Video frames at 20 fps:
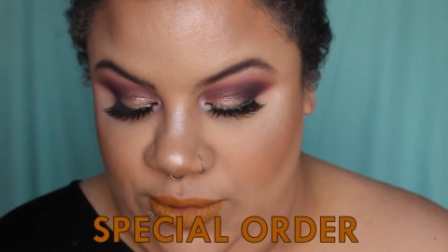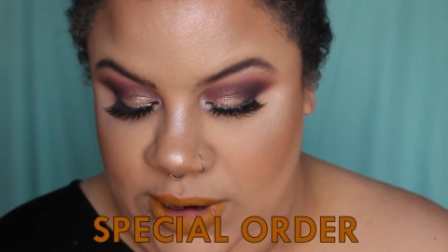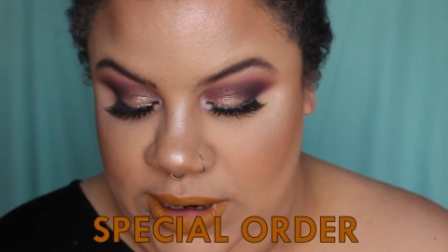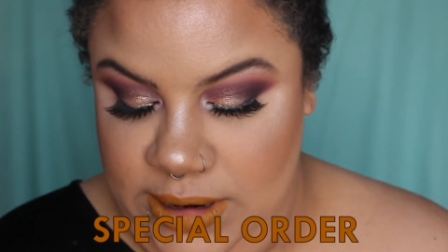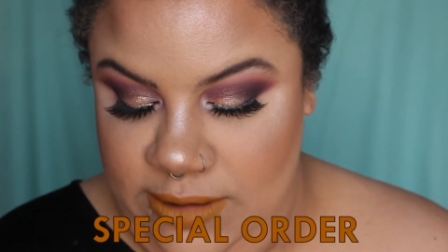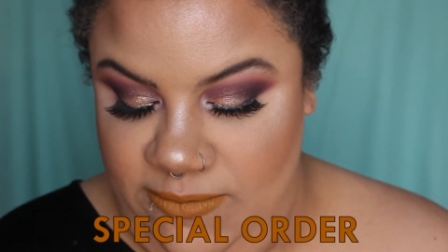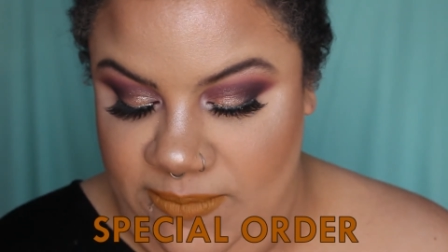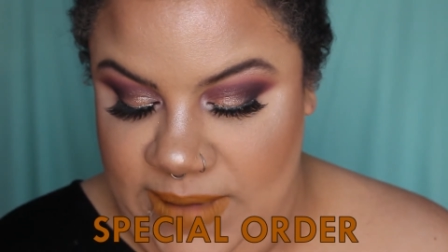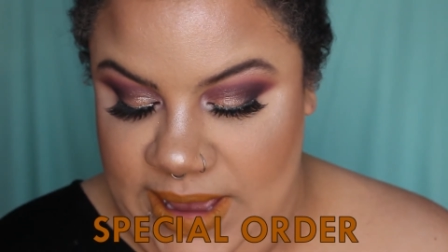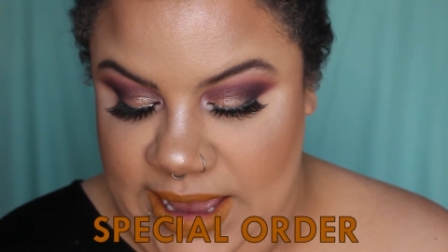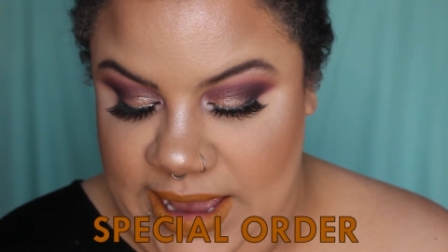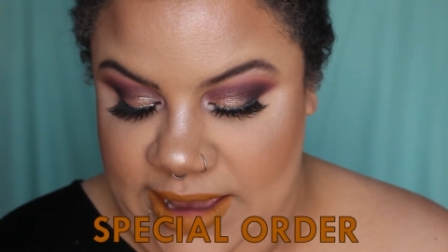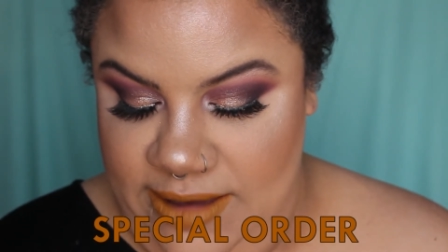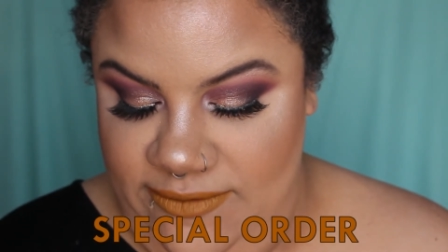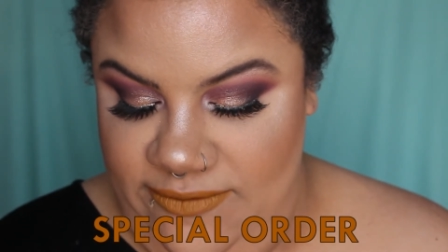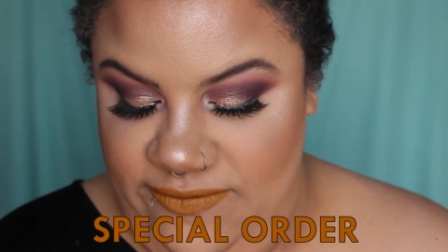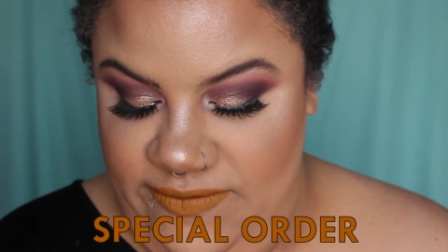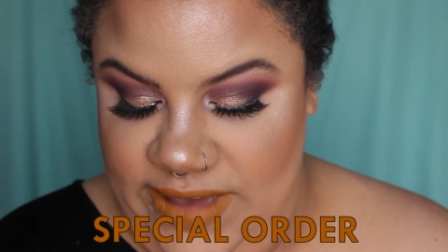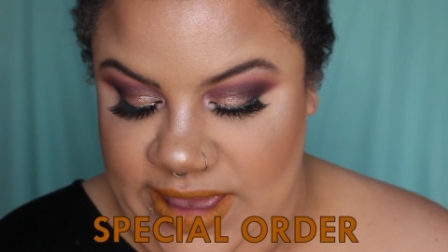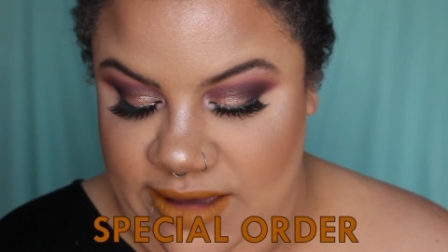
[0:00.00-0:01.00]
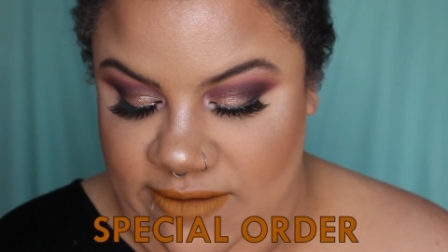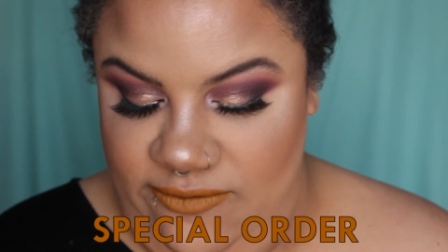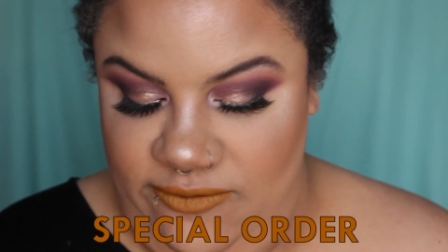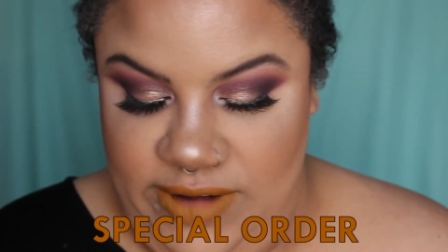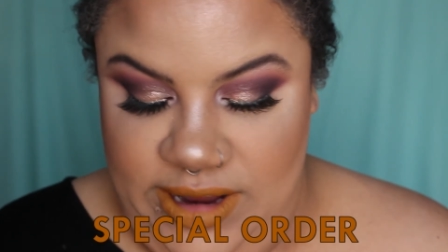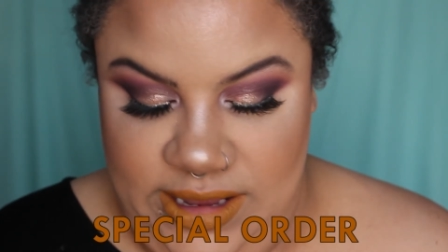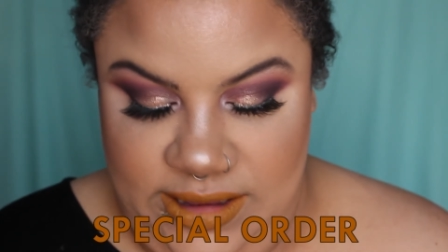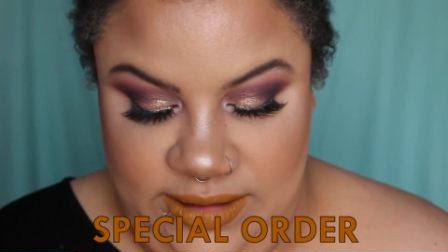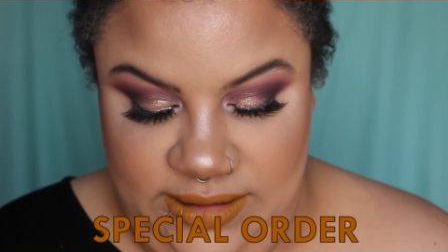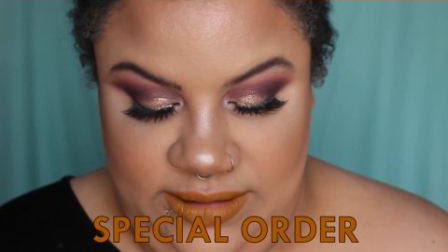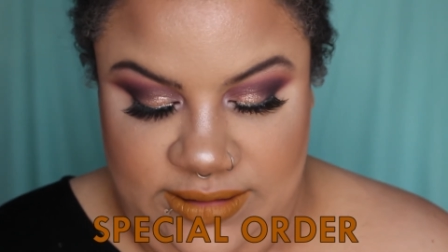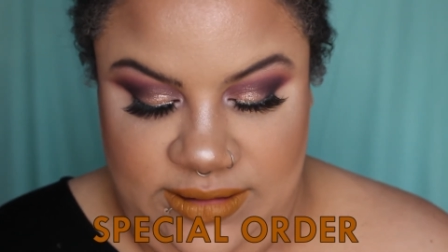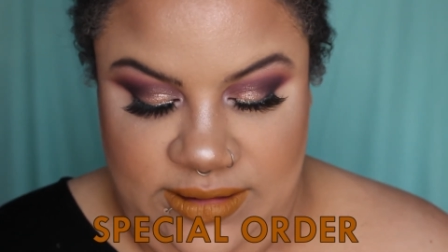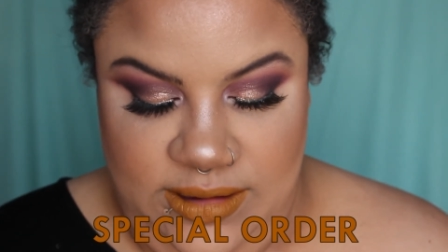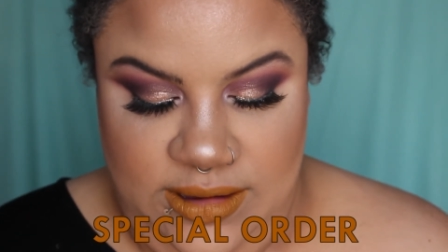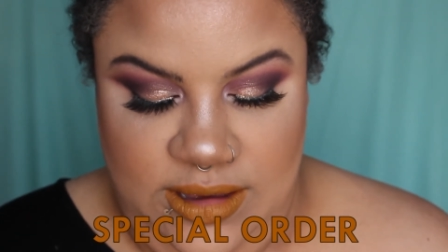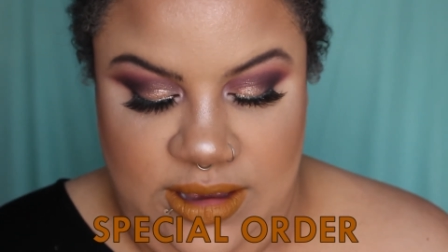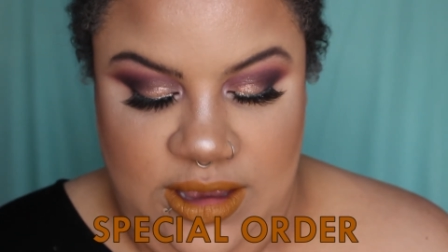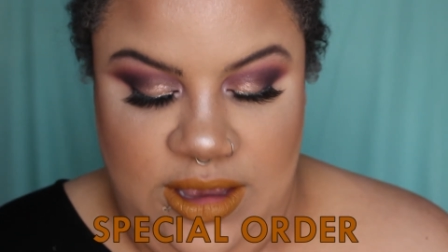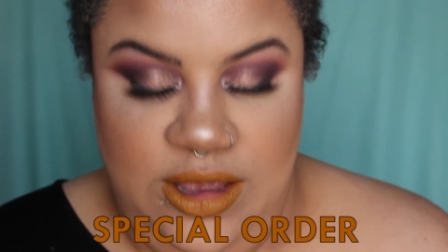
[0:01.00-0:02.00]
One of my favorites
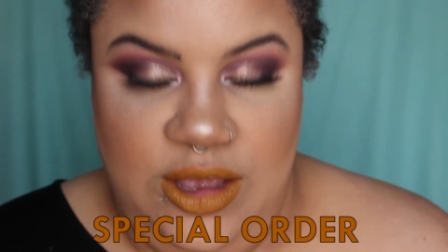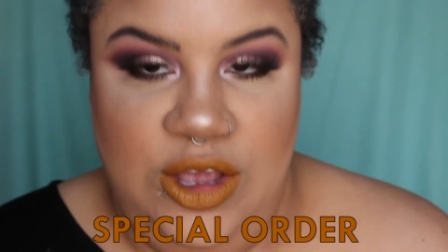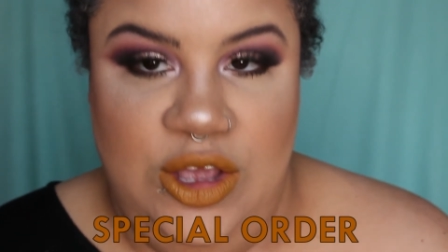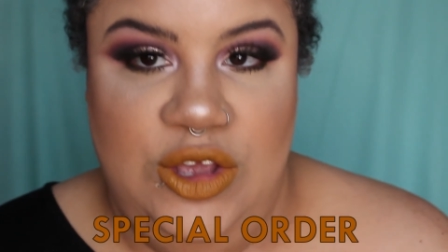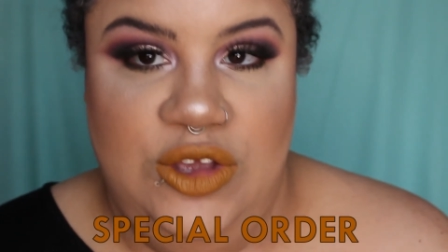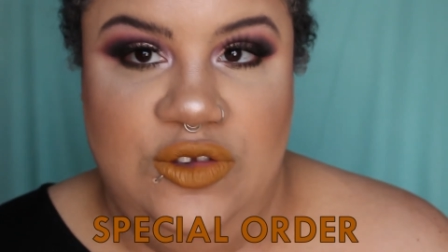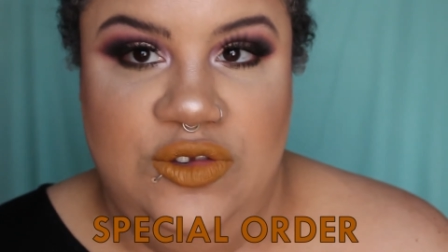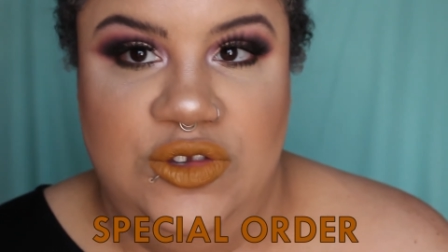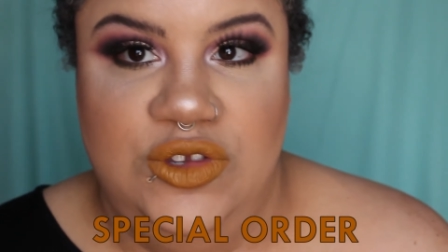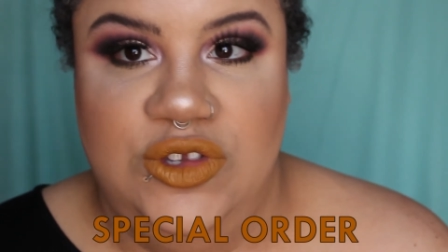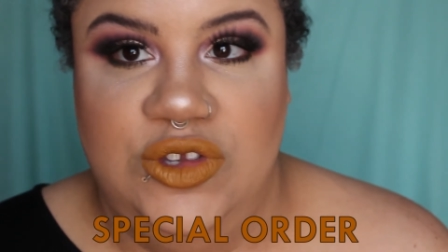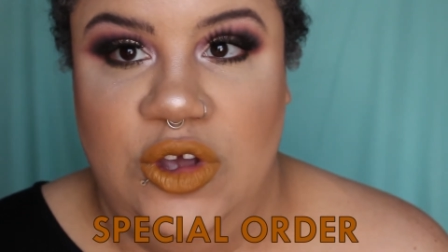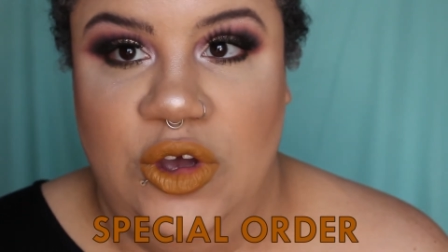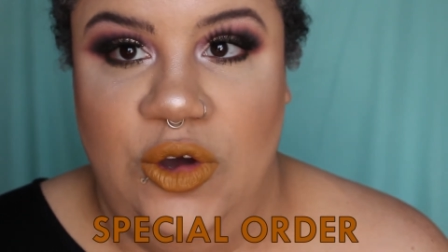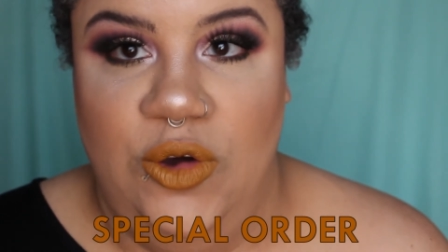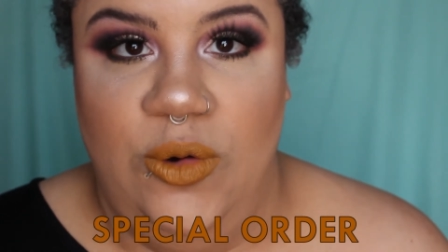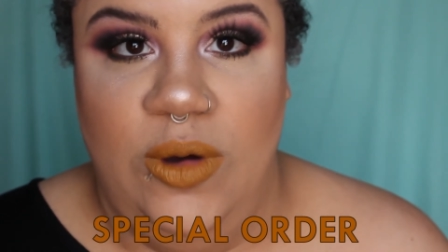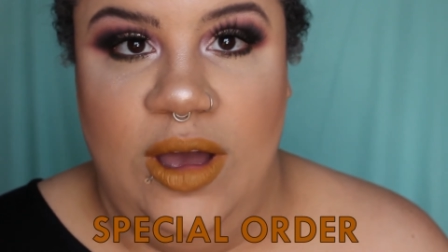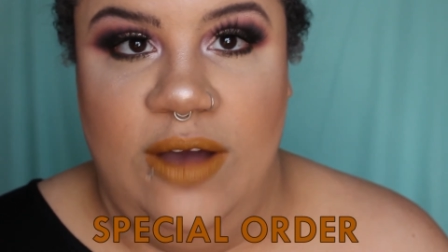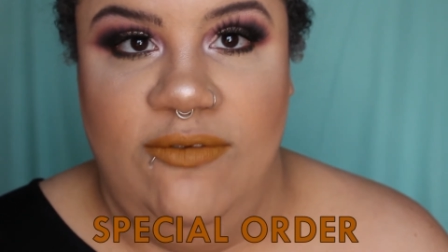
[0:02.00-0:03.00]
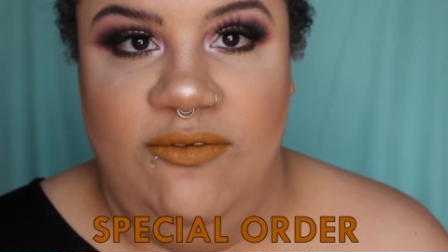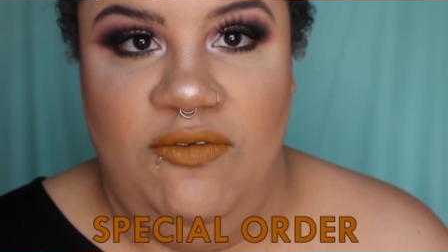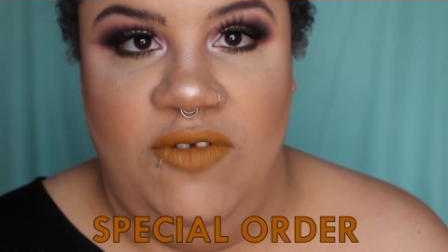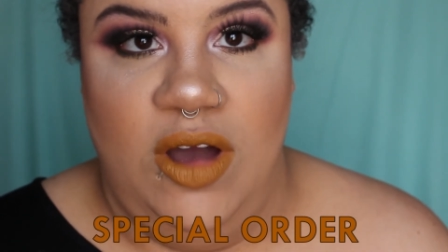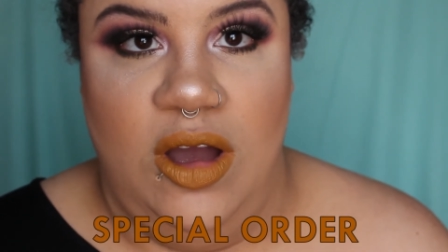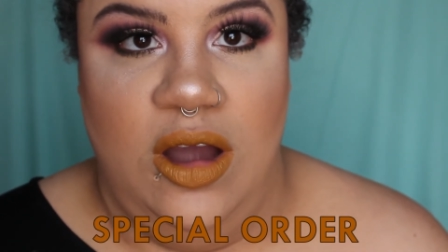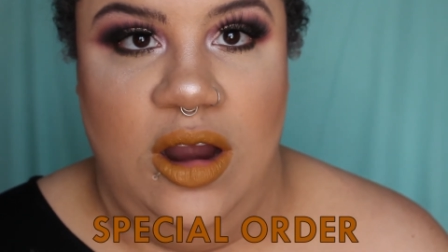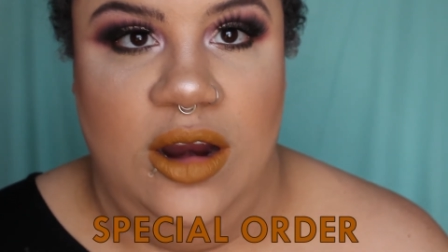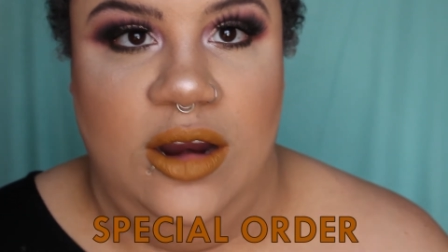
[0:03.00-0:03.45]
so far.